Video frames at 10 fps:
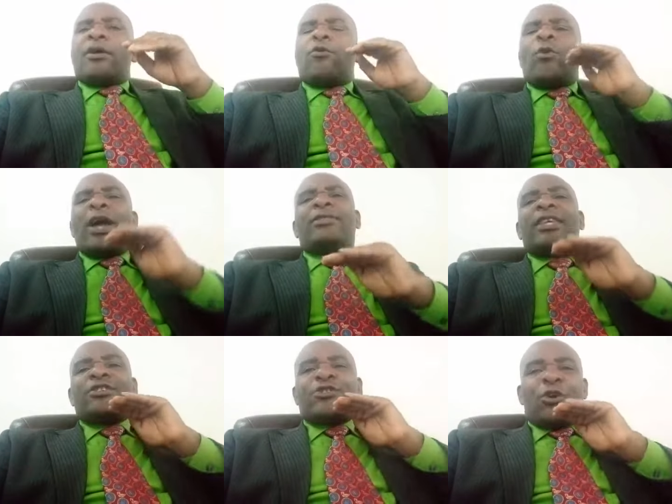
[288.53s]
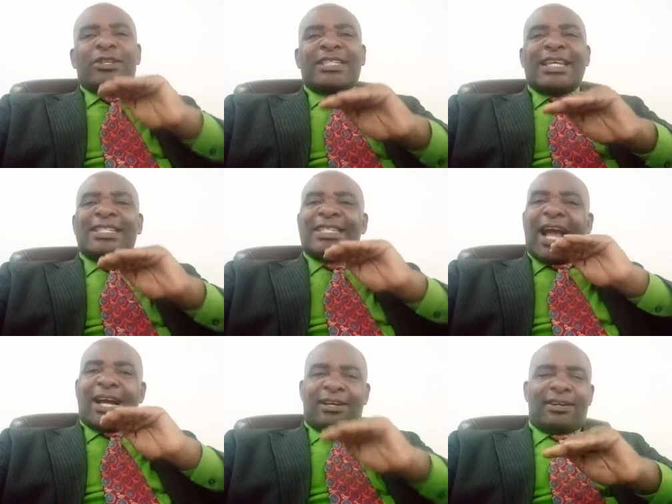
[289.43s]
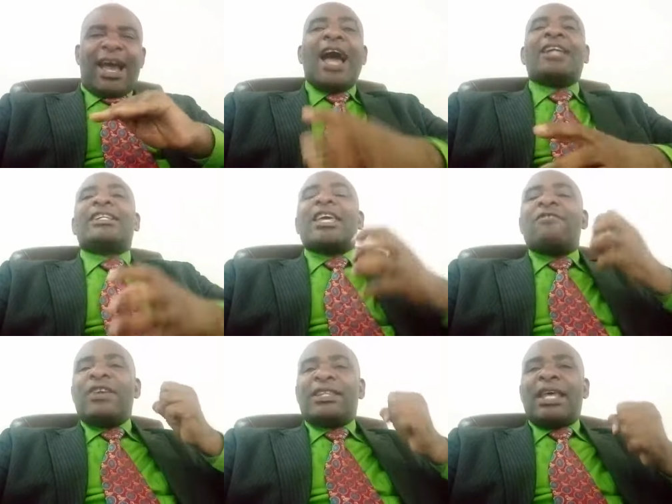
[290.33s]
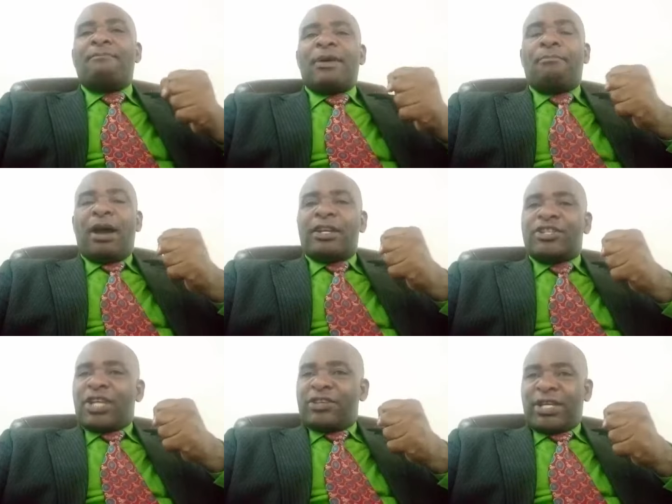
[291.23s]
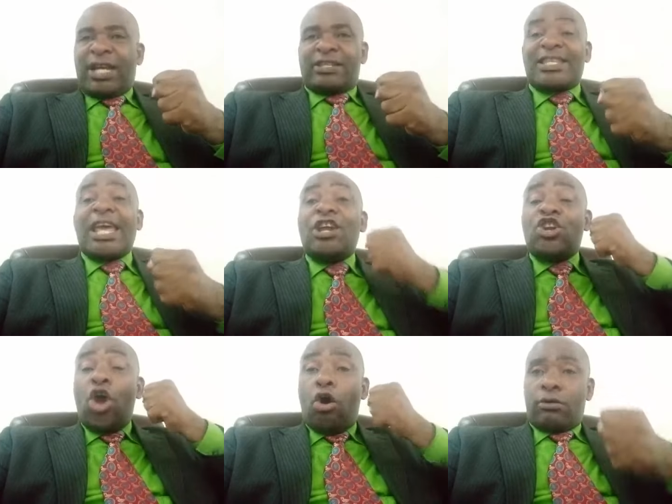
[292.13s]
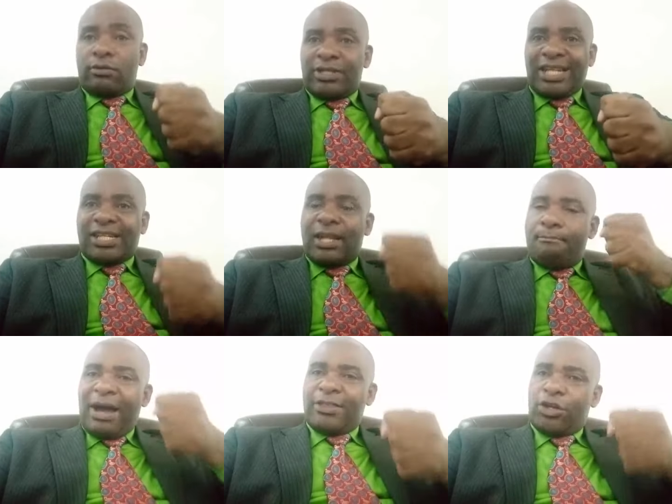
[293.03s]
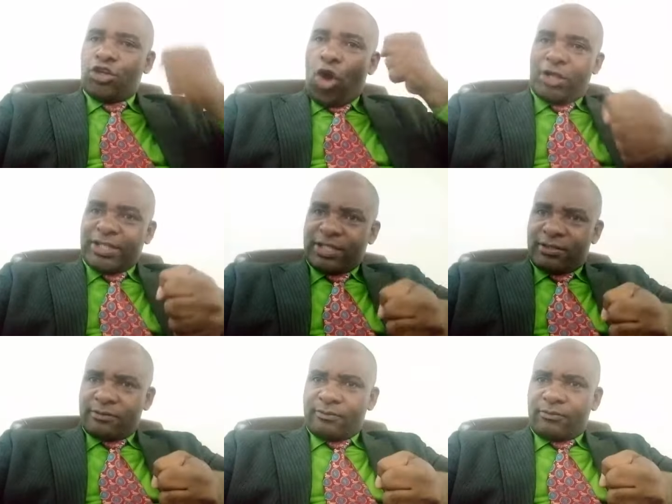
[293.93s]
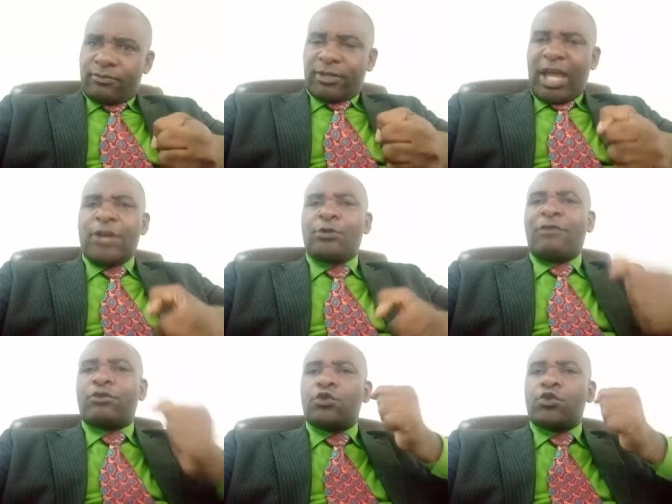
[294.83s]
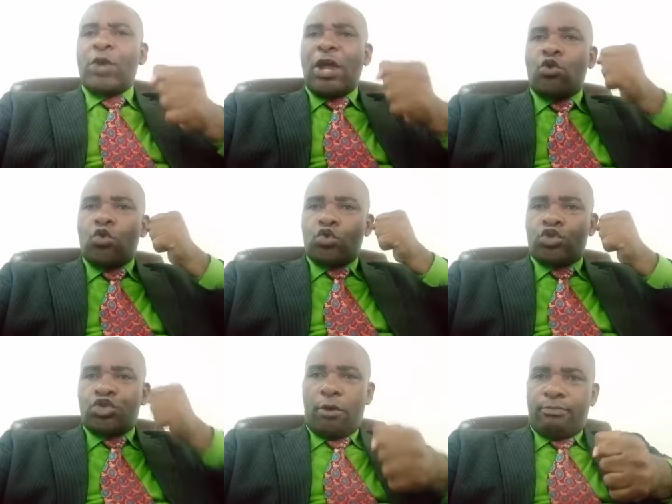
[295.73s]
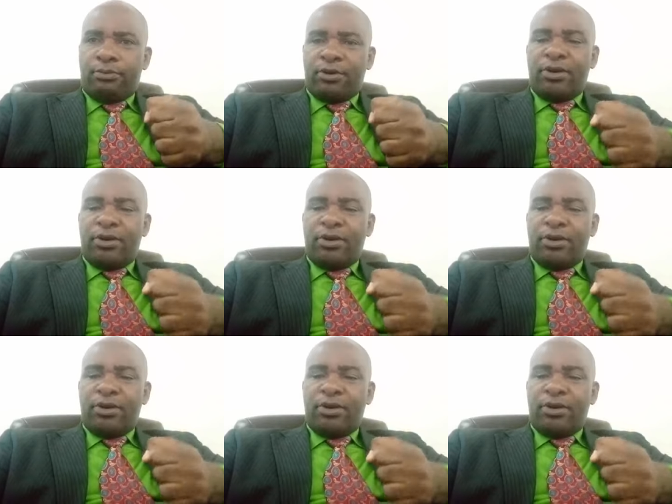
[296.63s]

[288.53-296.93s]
When these songs are sung, and even them, the marriage counselors, they know that the mother knows. And you have to do a good job.